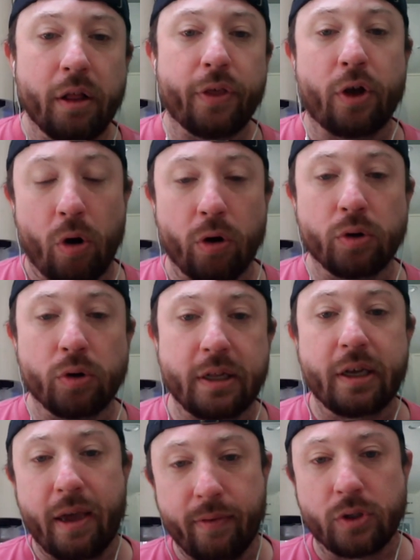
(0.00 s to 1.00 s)
The Cardinals need
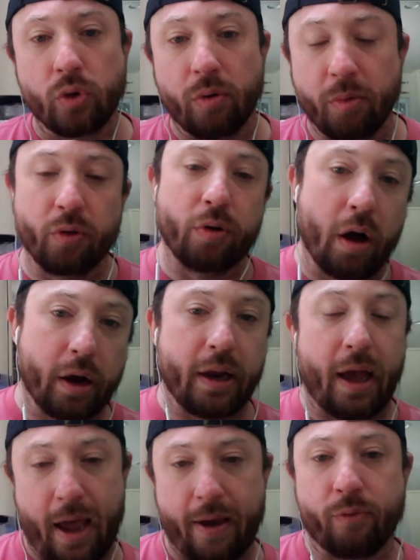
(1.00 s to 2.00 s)
to give it to him or they're not going
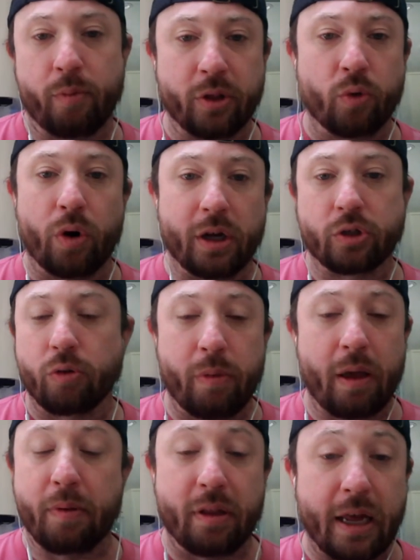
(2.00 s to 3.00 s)
to have him on the roster
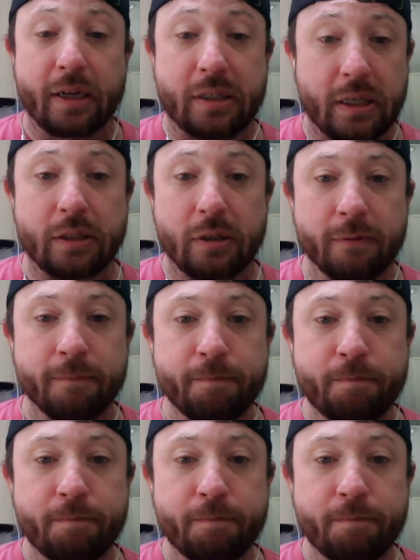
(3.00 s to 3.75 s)
maybe next season.